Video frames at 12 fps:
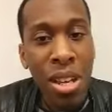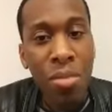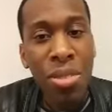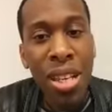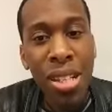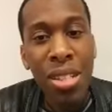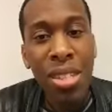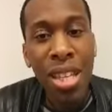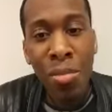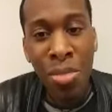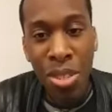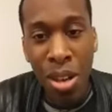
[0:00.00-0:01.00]
Time Station
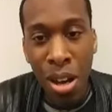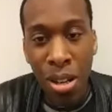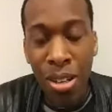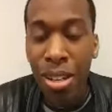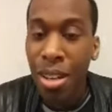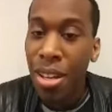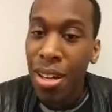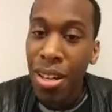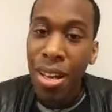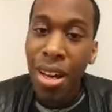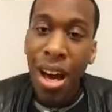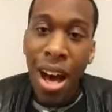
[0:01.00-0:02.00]
theme song,
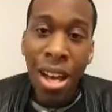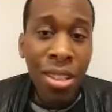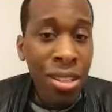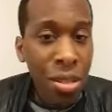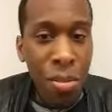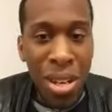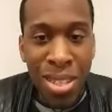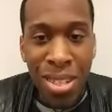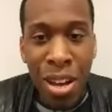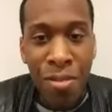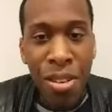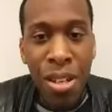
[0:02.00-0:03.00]
I thought to
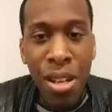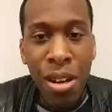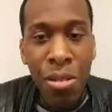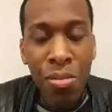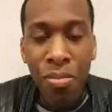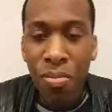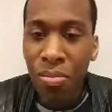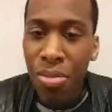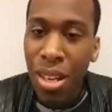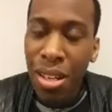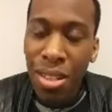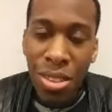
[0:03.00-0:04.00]
myself, you know,
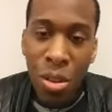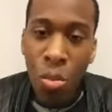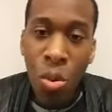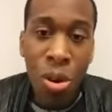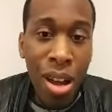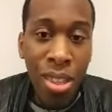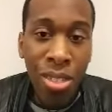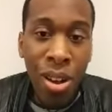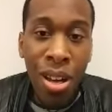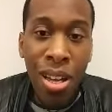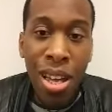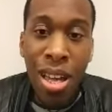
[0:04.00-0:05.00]
the more I
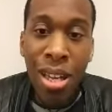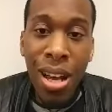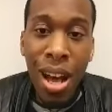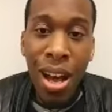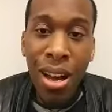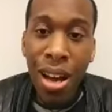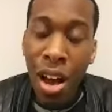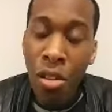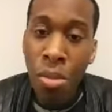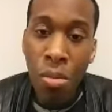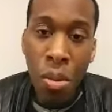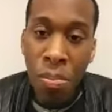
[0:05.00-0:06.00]
thought, and I
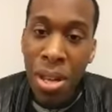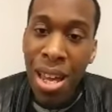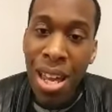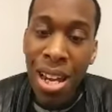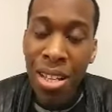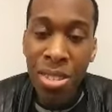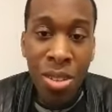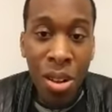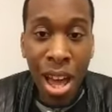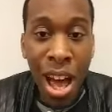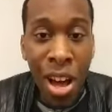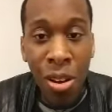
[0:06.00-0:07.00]
remember picking that
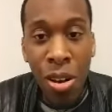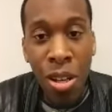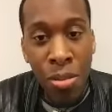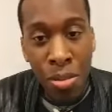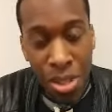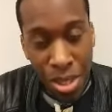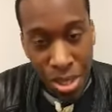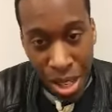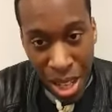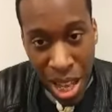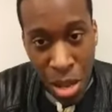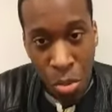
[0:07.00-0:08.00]
song out on the
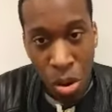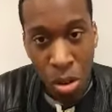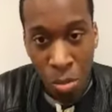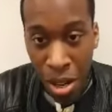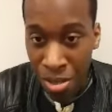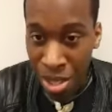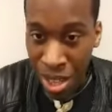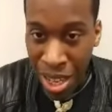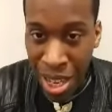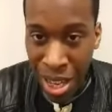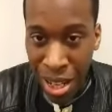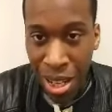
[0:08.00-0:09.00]
keyboard when I was a
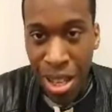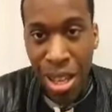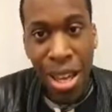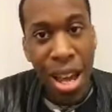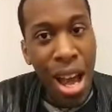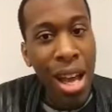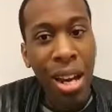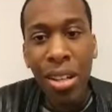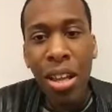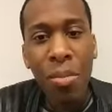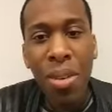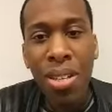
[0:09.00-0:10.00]
kid, and I
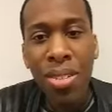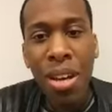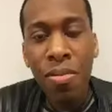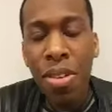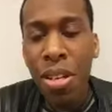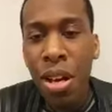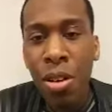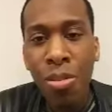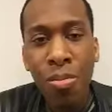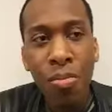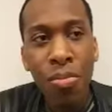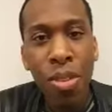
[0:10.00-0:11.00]
thought to myself, you know,
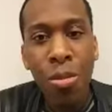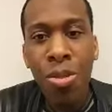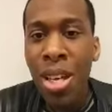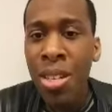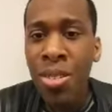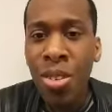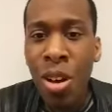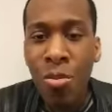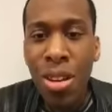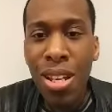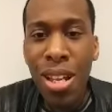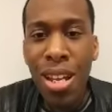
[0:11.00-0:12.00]
was that song
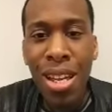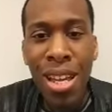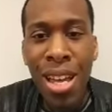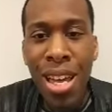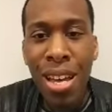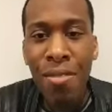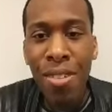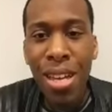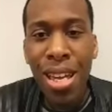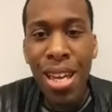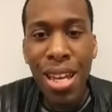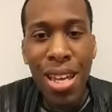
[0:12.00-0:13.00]
written in the key of
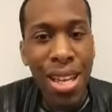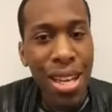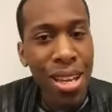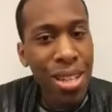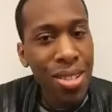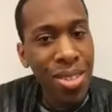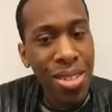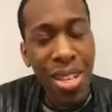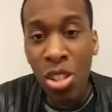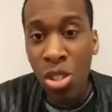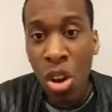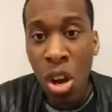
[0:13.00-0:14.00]
C
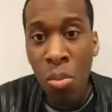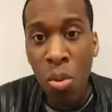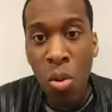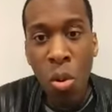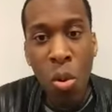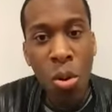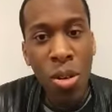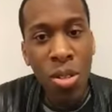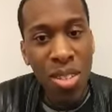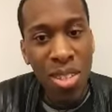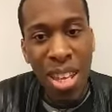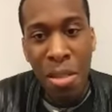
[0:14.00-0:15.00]
sharp or
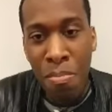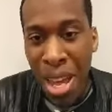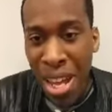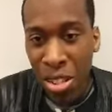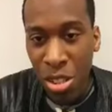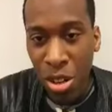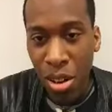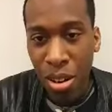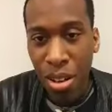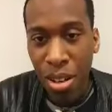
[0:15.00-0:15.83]
C major?